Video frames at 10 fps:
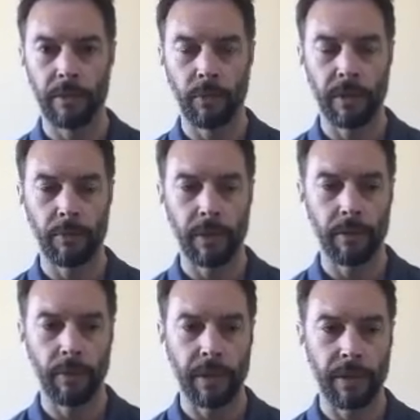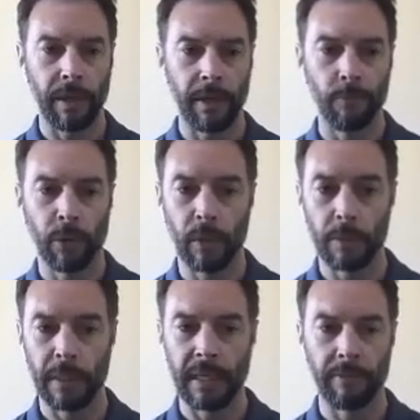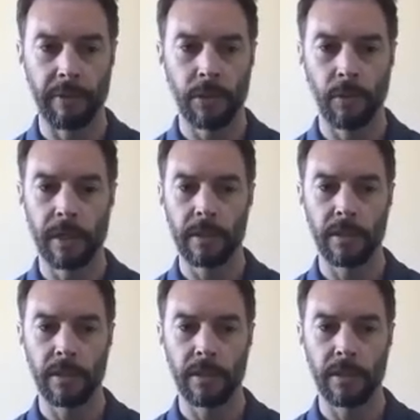what's been given to us.